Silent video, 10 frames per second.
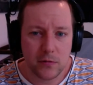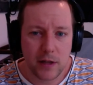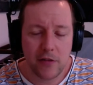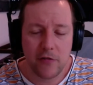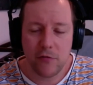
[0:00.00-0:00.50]

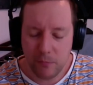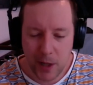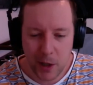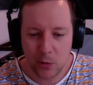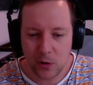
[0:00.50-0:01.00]
have my
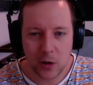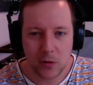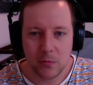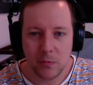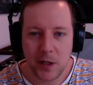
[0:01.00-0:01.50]
own
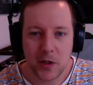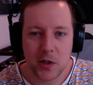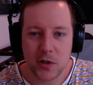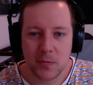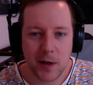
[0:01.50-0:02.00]
little miniature
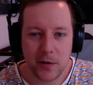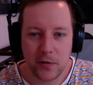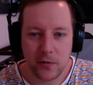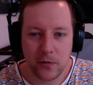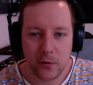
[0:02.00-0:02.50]

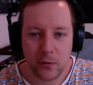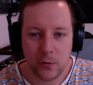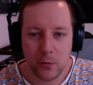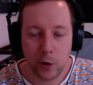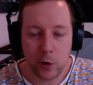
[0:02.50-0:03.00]
space
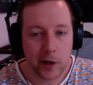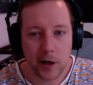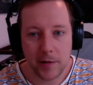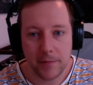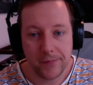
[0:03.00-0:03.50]
to work
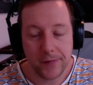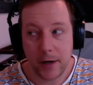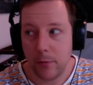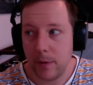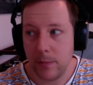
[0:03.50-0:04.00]
on, and I
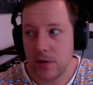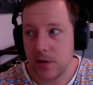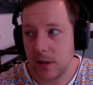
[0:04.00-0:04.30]
remember sitting